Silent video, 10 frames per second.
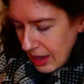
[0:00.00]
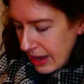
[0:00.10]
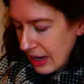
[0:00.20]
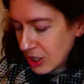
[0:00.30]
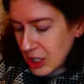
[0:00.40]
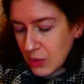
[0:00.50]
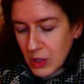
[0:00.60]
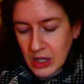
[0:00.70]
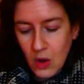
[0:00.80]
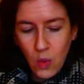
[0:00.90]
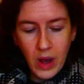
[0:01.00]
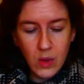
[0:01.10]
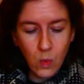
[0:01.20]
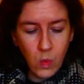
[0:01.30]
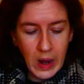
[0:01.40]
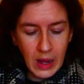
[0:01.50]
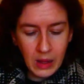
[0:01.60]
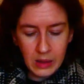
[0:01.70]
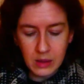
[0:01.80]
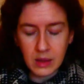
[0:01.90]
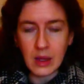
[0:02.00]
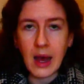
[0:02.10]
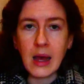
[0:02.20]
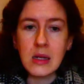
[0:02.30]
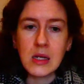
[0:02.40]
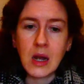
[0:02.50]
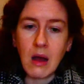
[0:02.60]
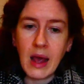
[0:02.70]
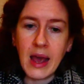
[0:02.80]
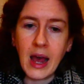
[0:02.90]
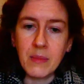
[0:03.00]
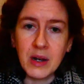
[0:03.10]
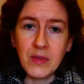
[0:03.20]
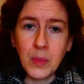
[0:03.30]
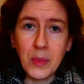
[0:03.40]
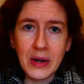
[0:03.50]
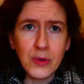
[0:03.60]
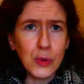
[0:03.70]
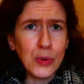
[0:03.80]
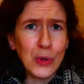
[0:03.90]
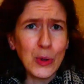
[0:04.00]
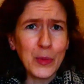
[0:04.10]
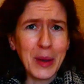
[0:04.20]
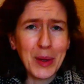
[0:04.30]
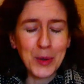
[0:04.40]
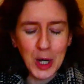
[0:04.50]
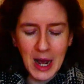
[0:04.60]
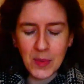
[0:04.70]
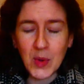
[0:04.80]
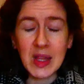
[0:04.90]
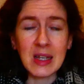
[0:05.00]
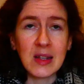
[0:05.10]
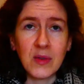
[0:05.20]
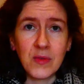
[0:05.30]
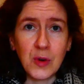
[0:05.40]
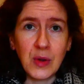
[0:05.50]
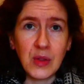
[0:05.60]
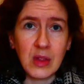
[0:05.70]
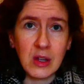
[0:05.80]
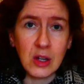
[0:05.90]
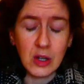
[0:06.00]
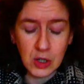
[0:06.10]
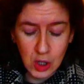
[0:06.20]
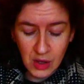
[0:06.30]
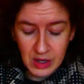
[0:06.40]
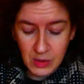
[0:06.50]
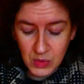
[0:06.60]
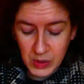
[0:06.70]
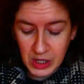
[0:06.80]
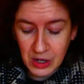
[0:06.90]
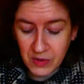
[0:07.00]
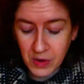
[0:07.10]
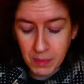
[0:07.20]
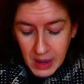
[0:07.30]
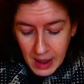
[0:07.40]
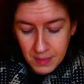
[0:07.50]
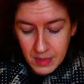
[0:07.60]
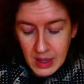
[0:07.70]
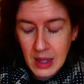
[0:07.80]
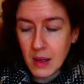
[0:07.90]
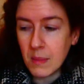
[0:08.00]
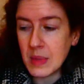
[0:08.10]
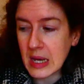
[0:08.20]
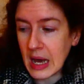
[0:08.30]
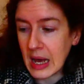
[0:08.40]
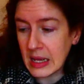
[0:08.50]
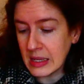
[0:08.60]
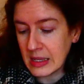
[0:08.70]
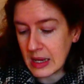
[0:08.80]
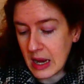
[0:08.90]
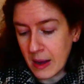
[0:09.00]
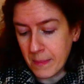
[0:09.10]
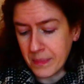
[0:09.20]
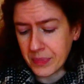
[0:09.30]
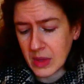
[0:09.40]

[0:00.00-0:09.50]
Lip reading: And actually it worked out quite well that I had a bit of a moment of, ooh, maybe I'm not happy with this for the shawl that I was working on for Mum, because a